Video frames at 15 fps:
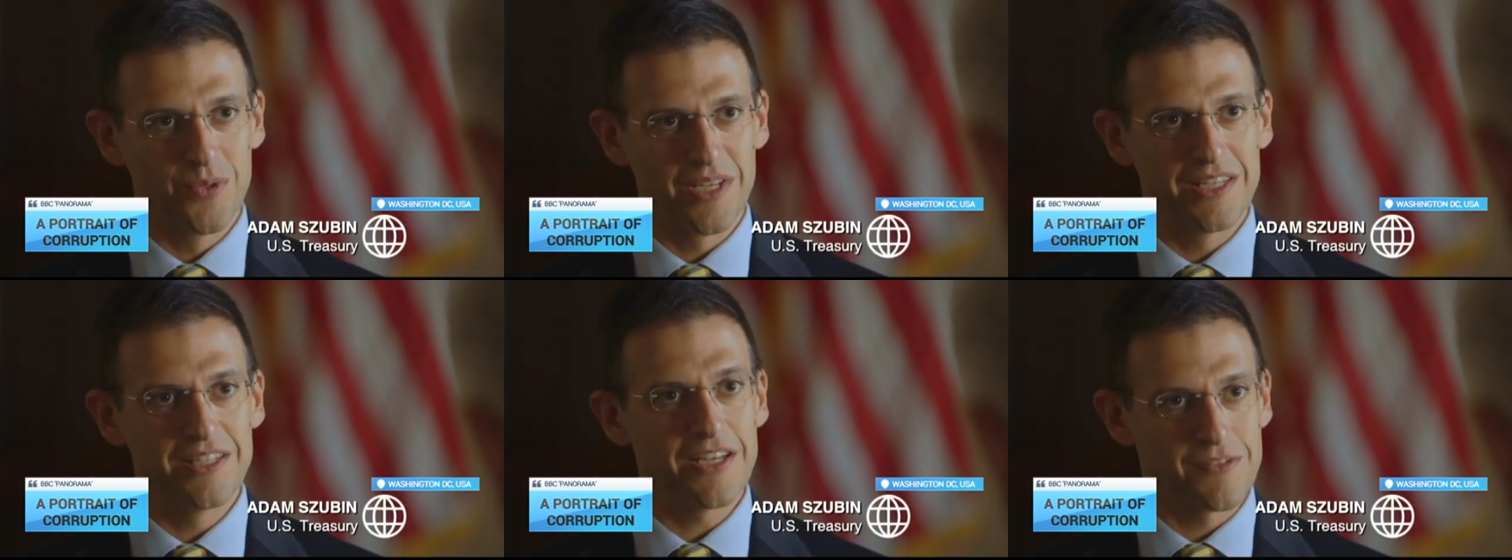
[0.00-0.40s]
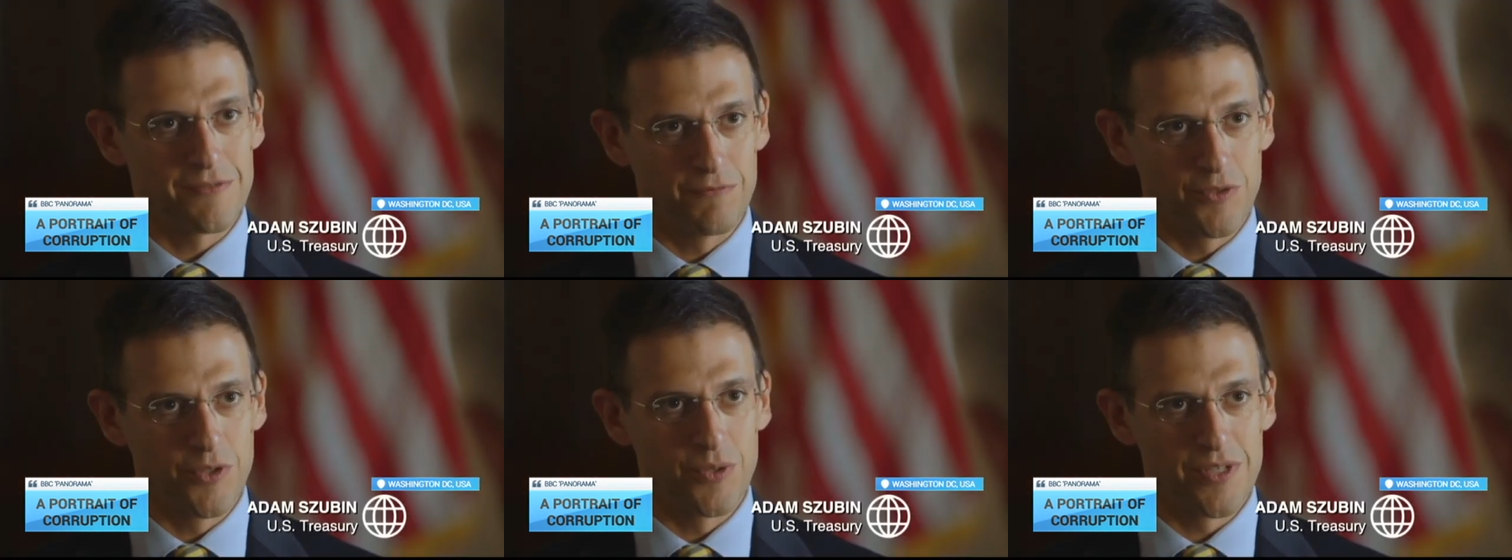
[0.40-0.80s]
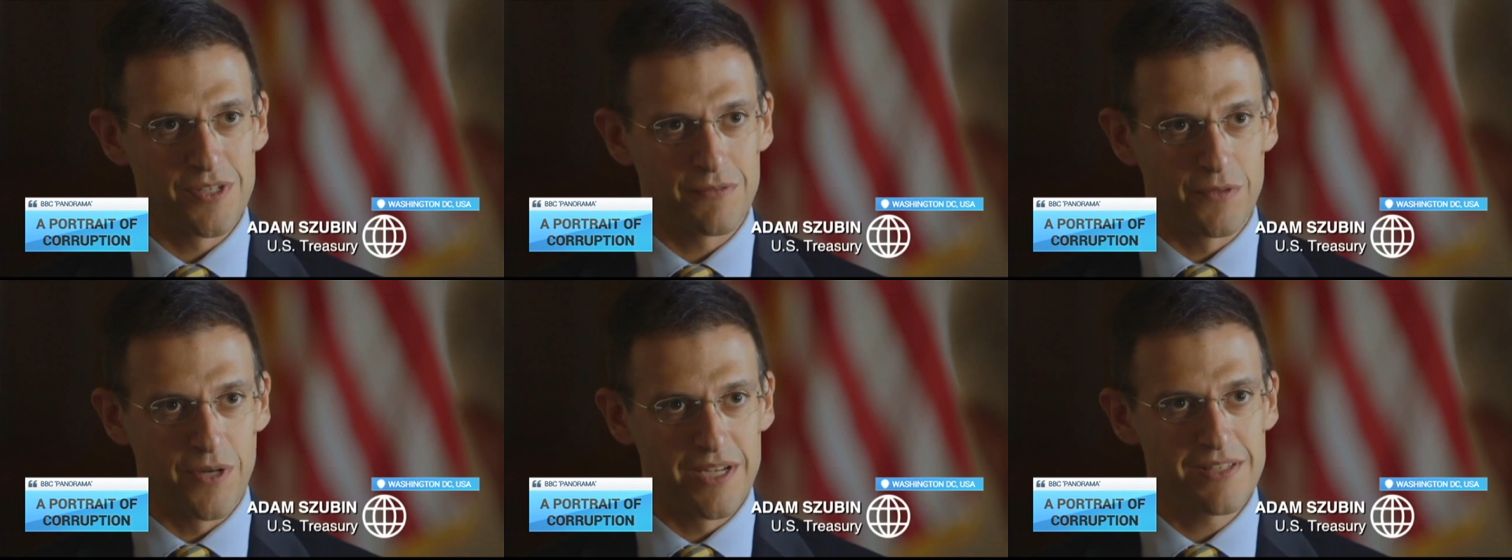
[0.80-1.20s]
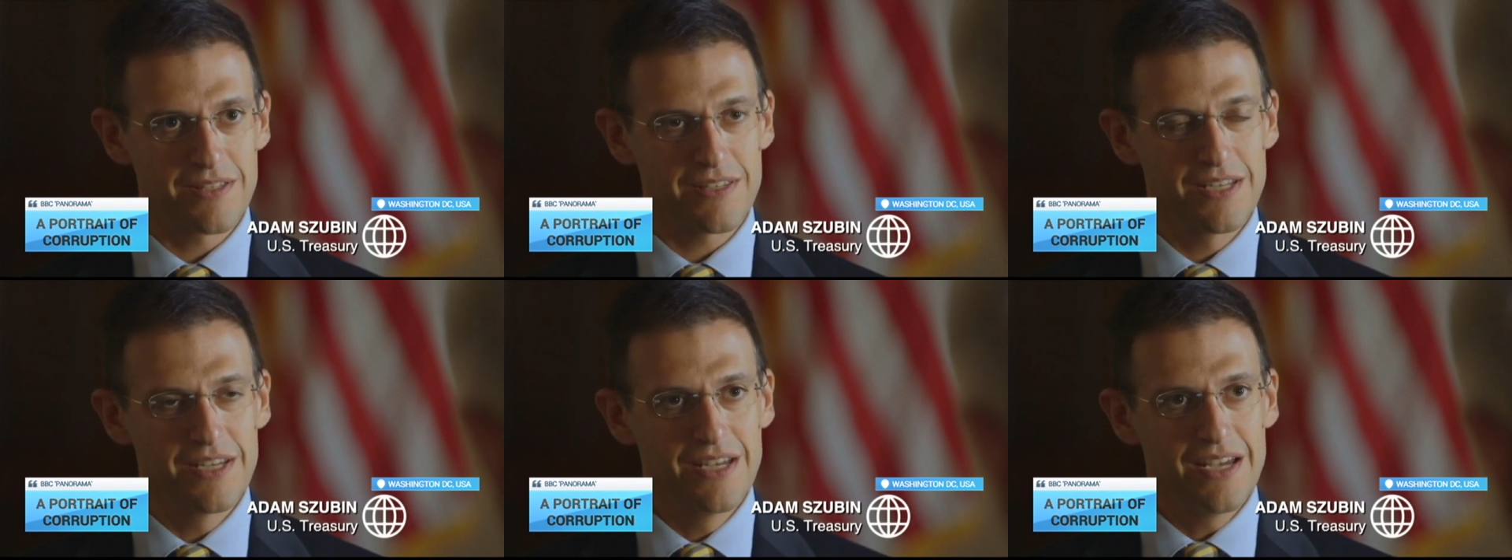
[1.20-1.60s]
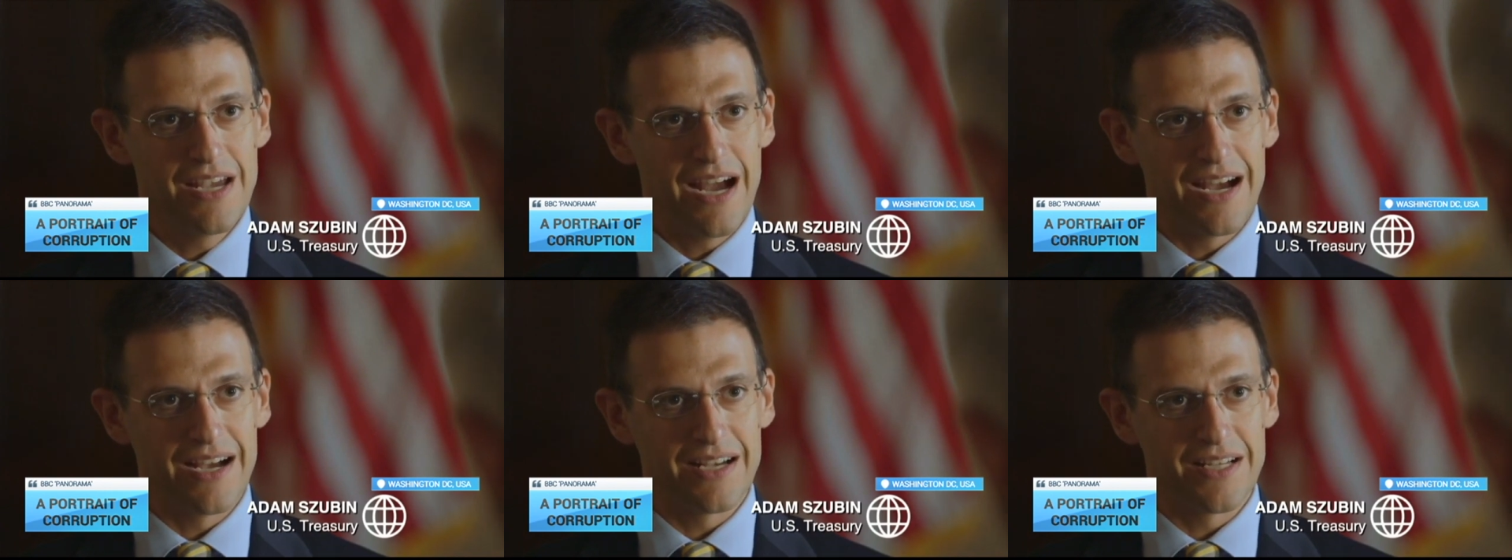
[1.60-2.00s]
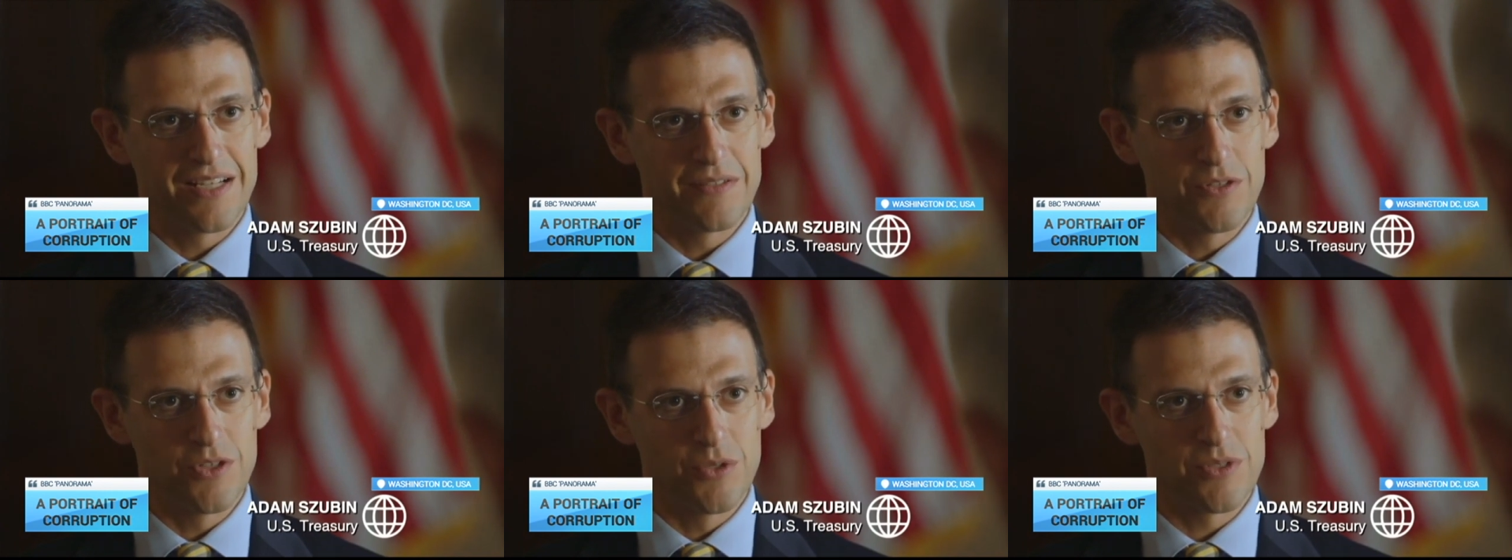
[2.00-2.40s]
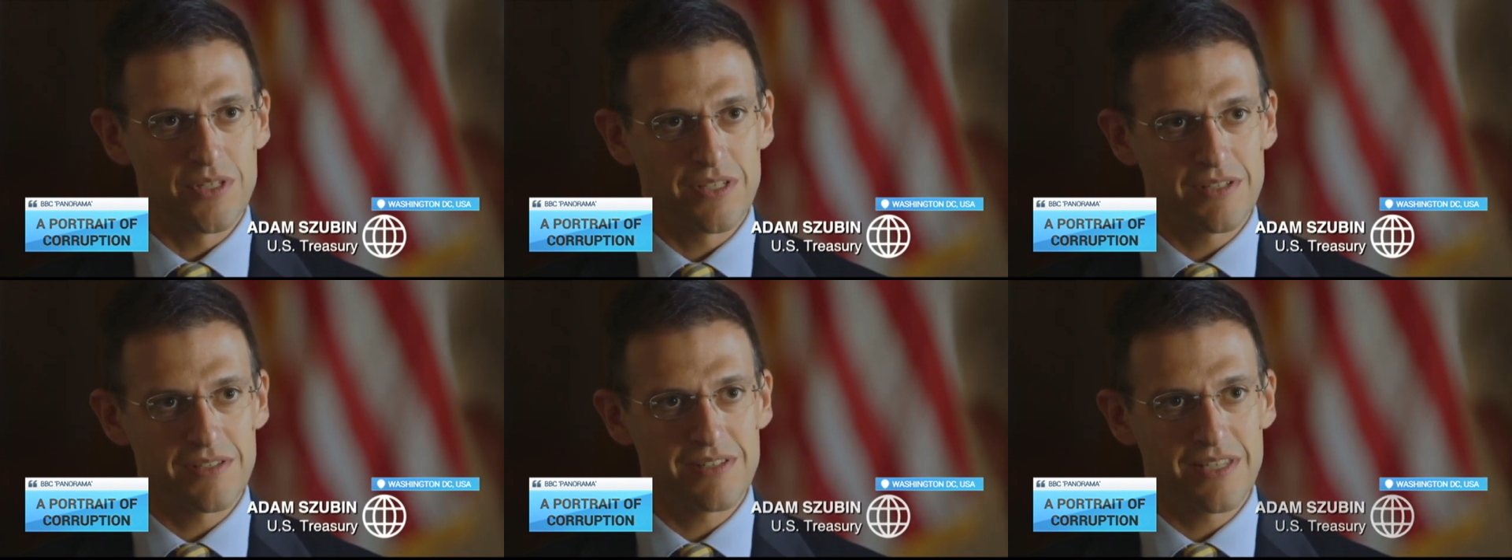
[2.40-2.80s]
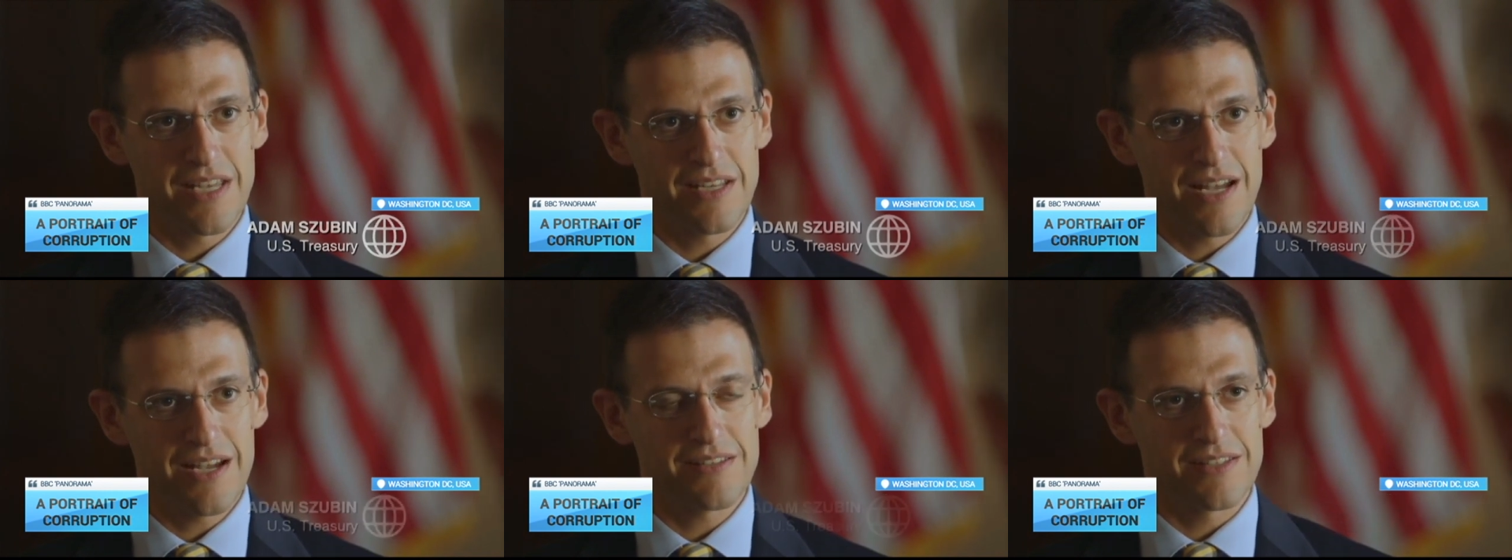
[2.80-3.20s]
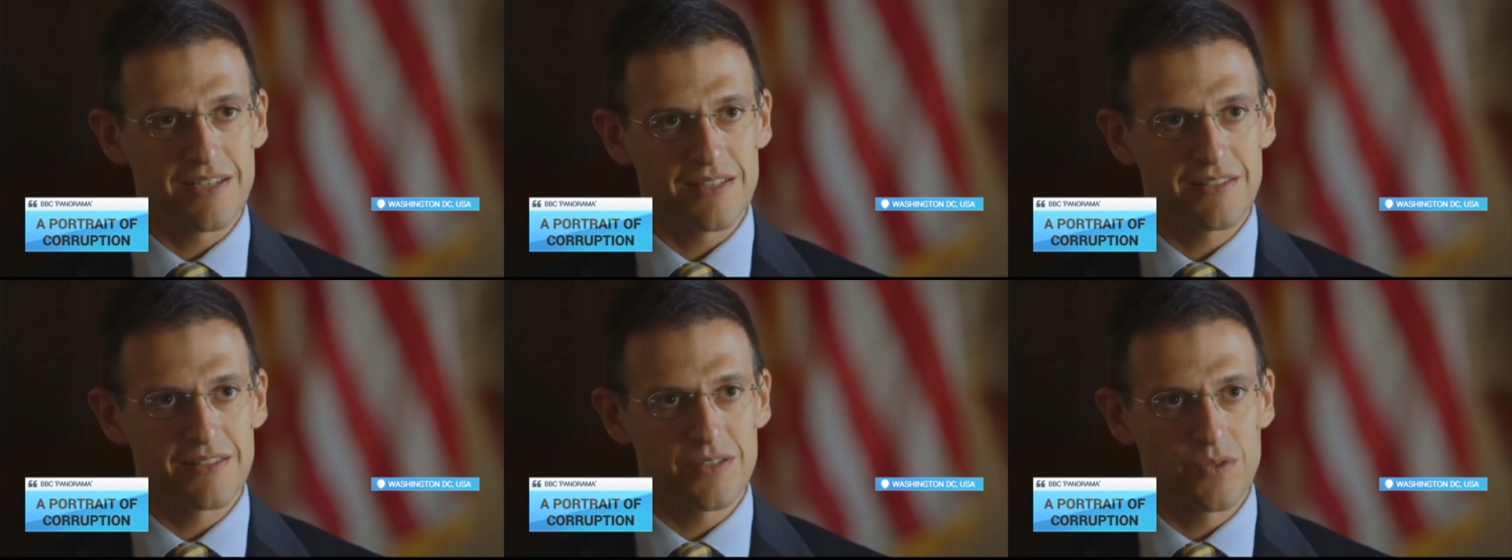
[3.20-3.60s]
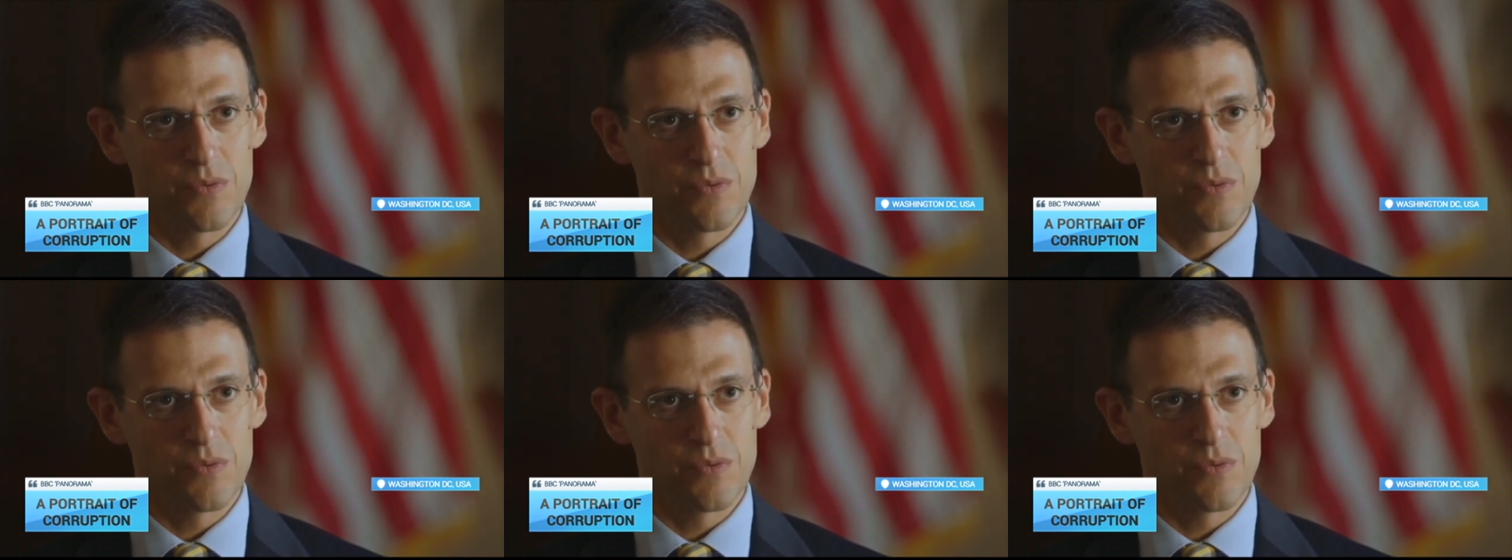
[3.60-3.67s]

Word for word: he doesn't view as friends uh, using state assets,